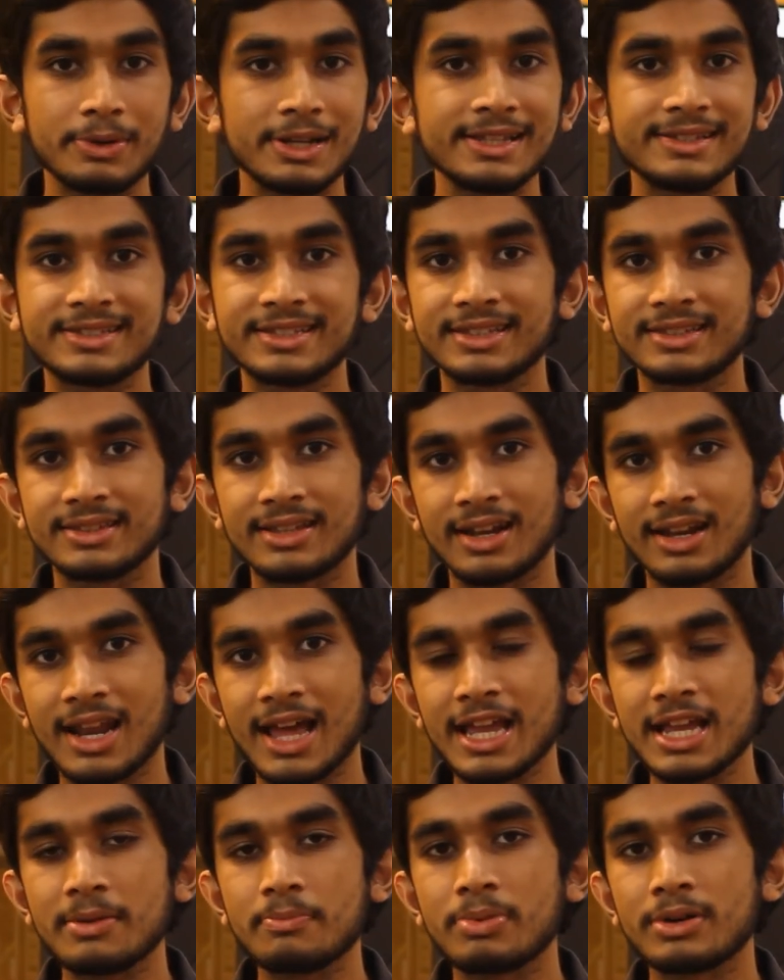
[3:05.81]
Please hit the
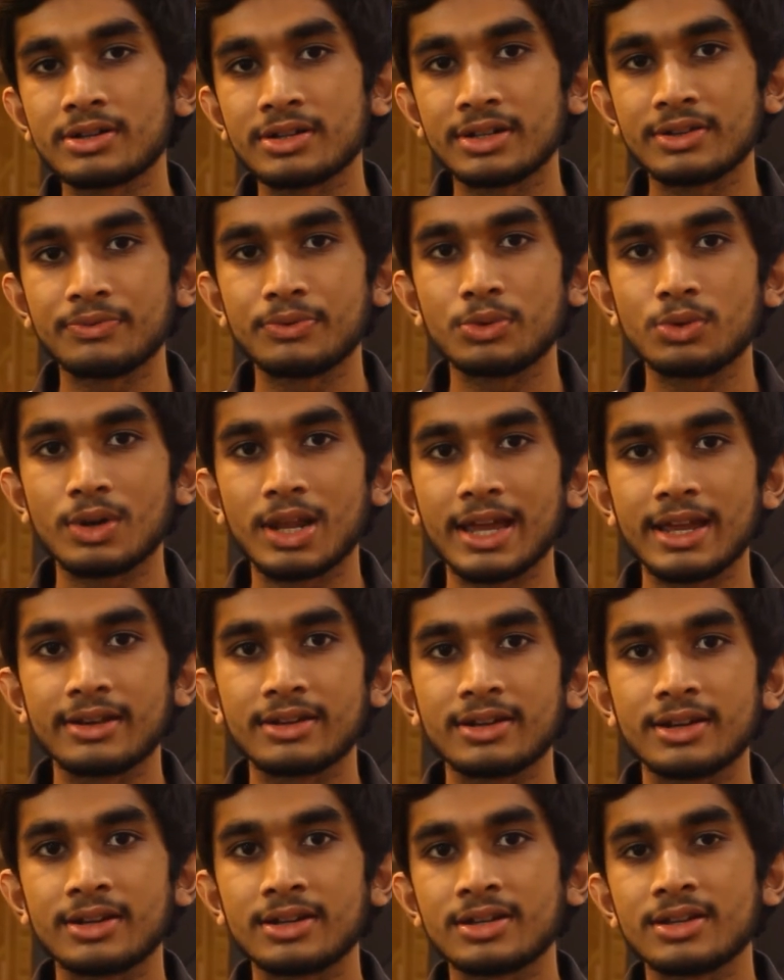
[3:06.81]
like button if you
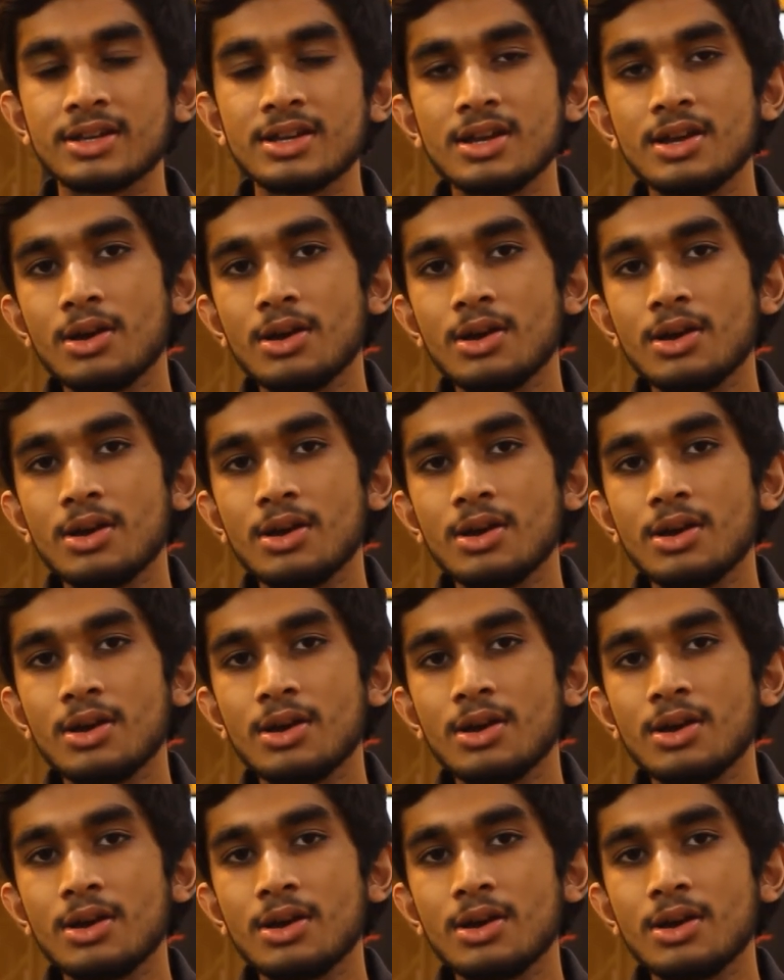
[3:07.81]
liked it.